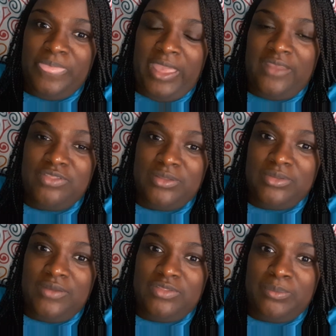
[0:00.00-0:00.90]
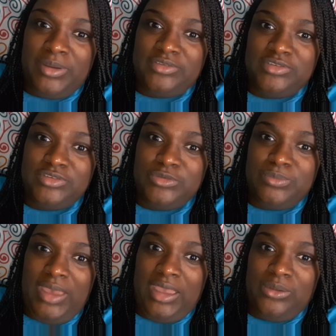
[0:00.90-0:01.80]
like, if the bus is too
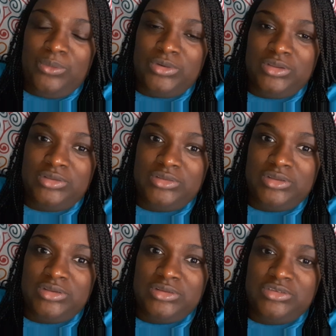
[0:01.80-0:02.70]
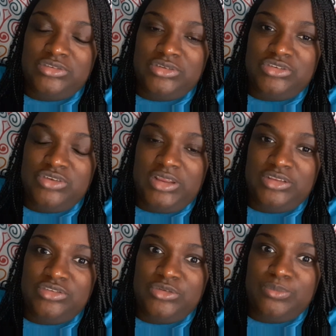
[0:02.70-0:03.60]
packed, or the train
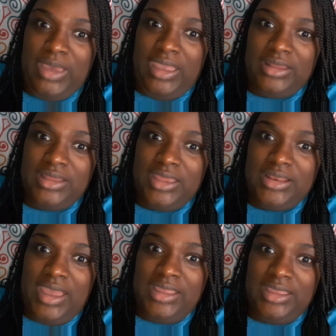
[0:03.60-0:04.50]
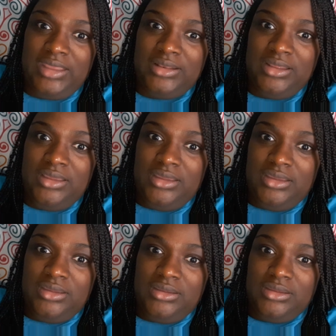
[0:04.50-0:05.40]
is too packed and I get
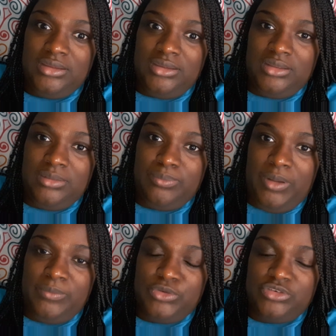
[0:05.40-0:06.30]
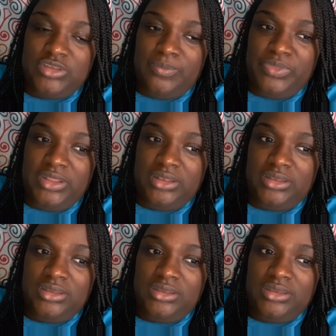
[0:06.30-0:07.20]
bumped or something,